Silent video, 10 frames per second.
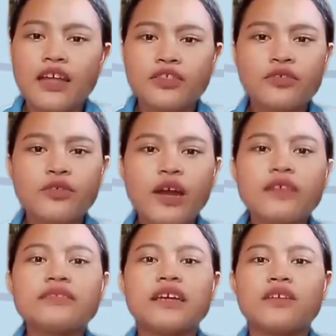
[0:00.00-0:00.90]

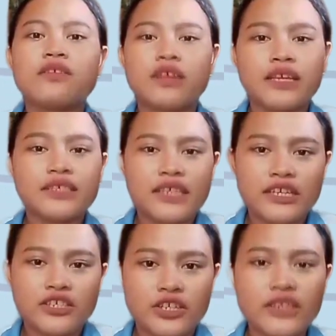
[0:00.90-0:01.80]
Throughout the cooking
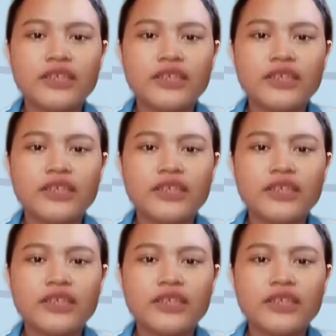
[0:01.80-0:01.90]
session,